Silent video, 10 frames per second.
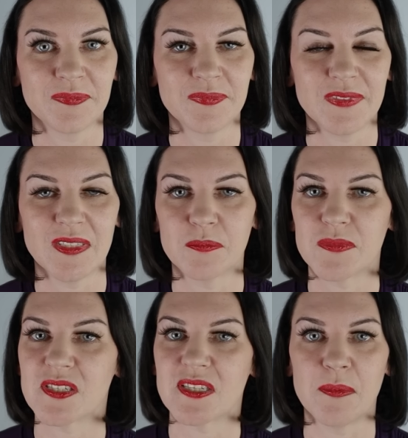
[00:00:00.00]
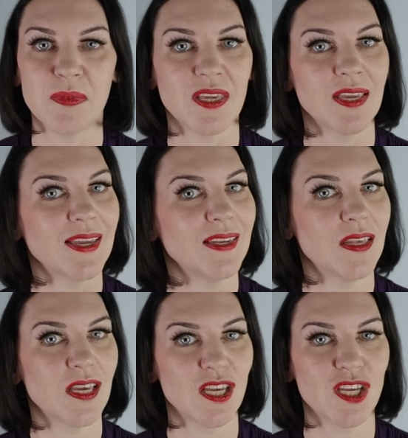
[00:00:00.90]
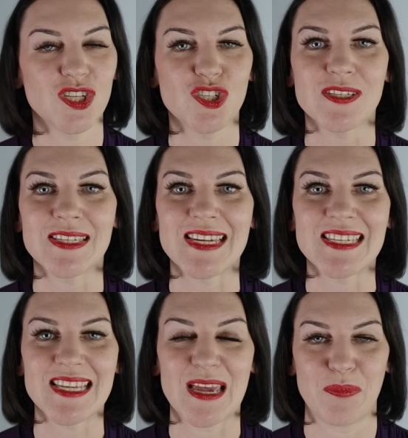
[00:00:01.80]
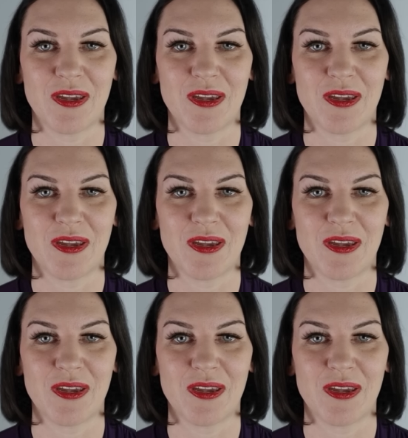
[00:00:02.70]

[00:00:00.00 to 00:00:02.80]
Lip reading: Yep, same thing again, just tapping.